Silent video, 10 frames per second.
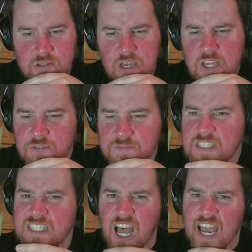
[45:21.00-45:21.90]
Do you have to
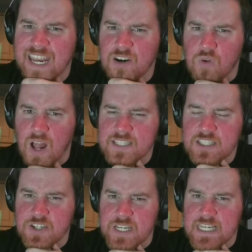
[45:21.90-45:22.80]
sign a
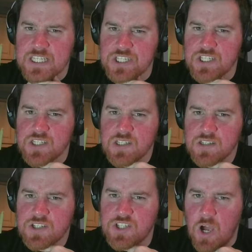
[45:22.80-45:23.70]
roster each
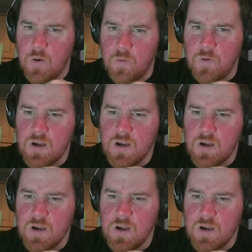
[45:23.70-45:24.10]
show?